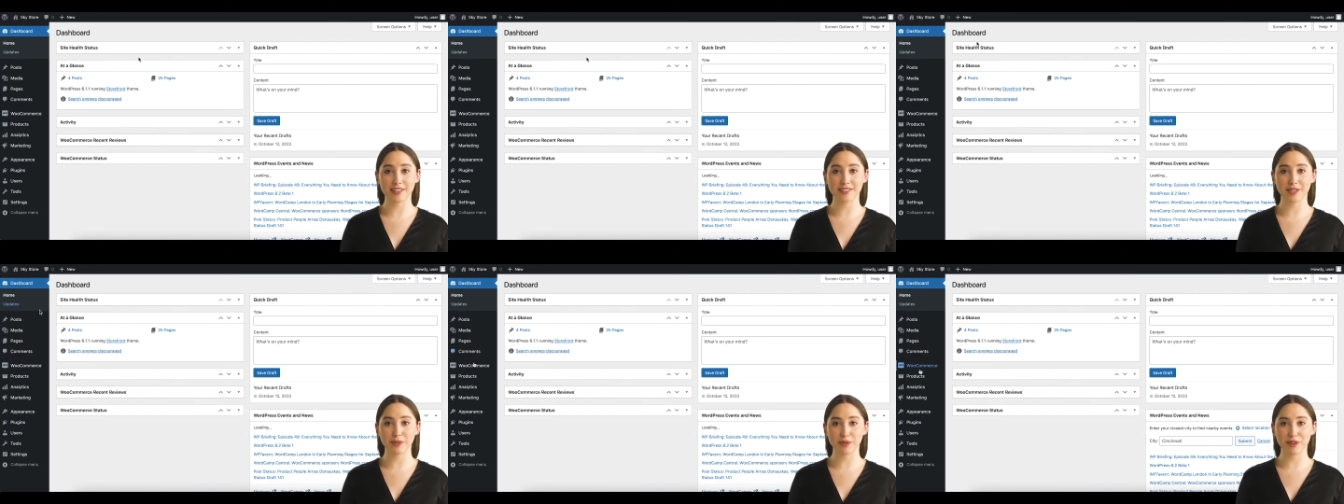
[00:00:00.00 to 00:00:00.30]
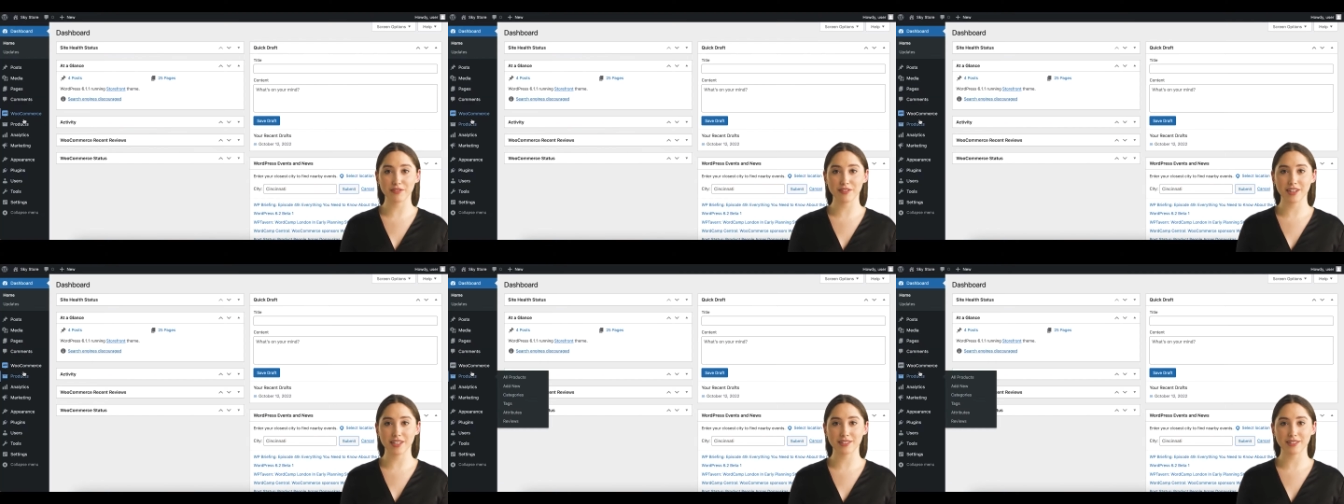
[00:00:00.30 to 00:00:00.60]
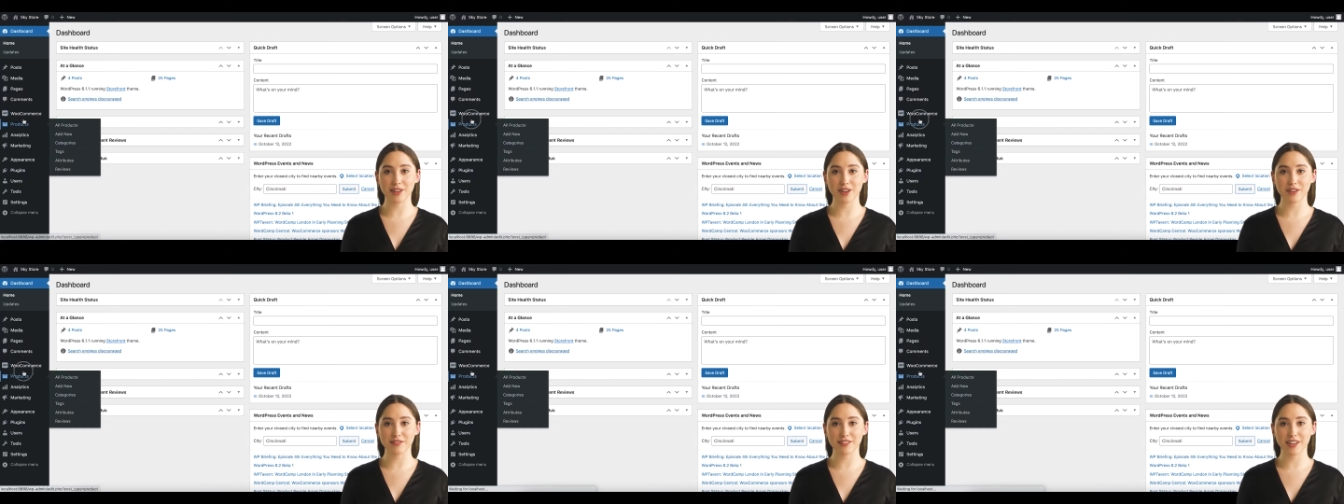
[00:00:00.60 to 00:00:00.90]
The reviews
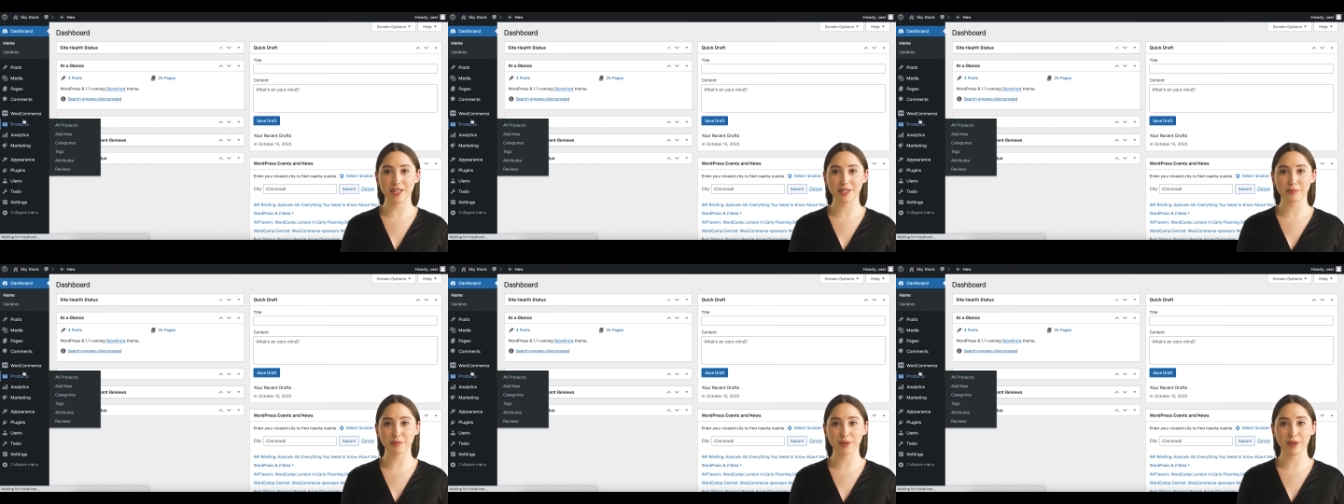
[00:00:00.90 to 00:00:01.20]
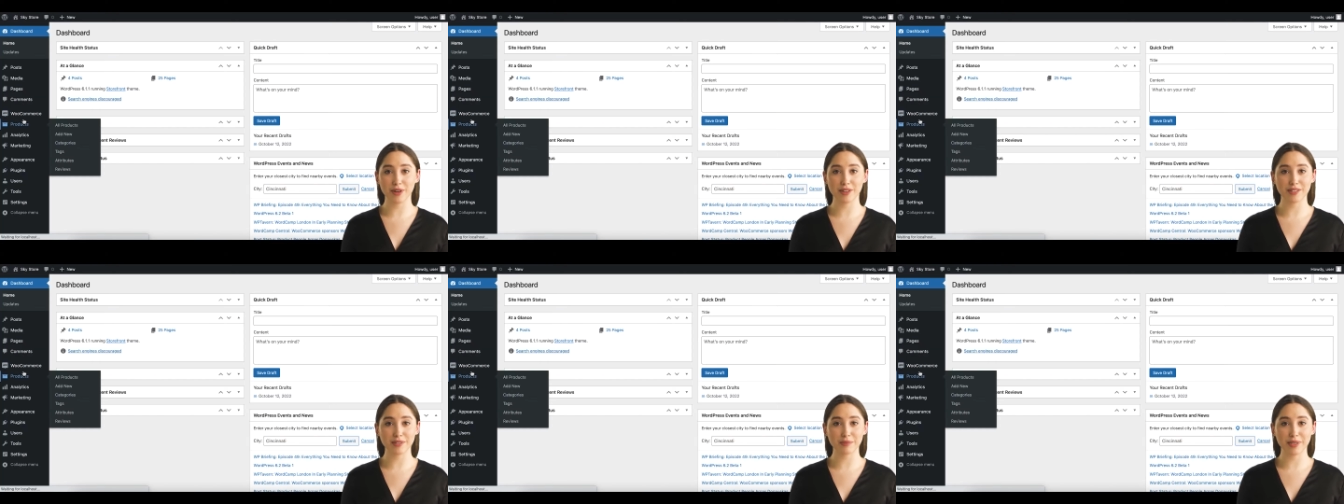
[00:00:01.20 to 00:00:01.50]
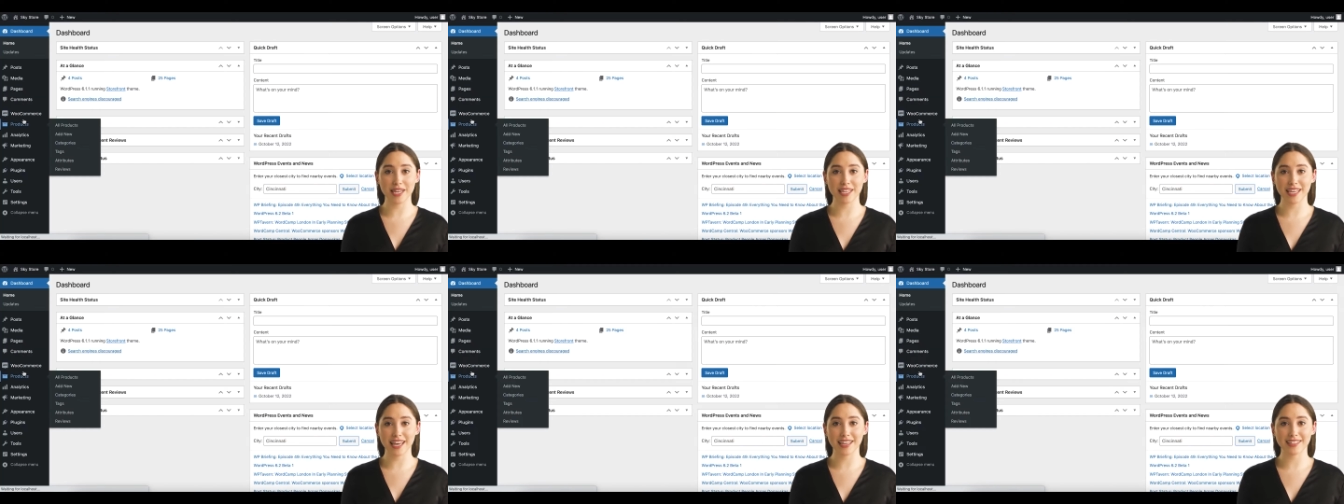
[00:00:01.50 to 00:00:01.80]
are available on the
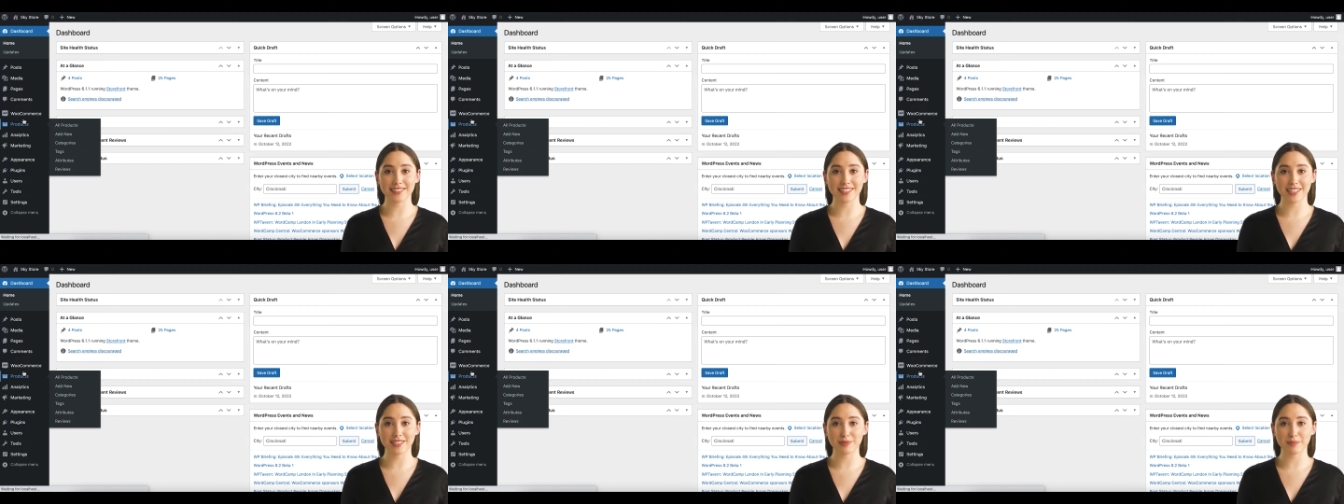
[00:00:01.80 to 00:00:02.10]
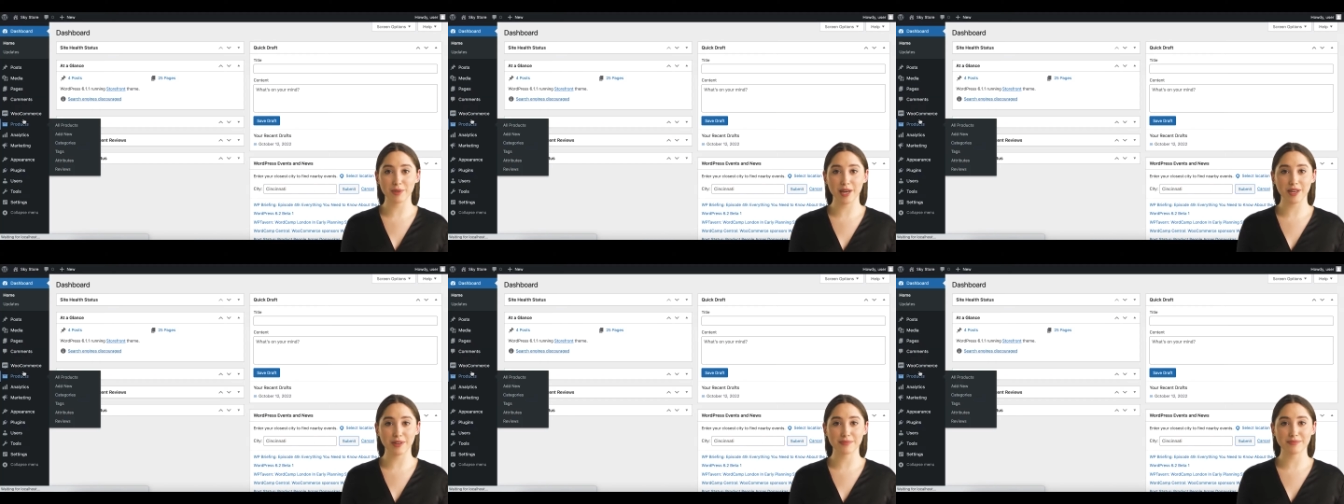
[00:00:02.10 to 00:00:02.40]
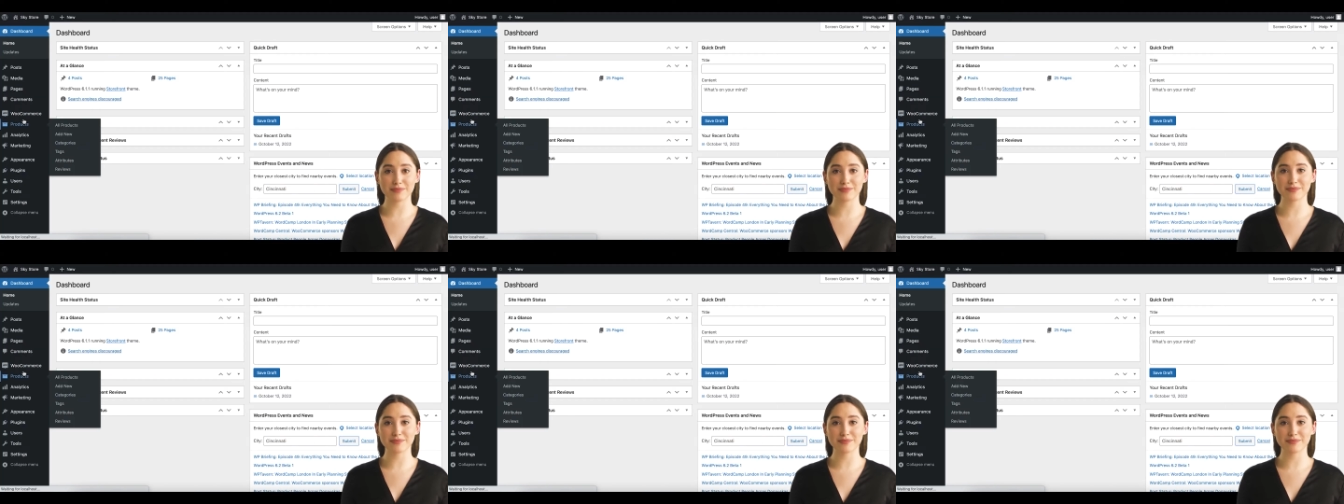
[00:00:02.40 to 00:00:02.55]
back end as well.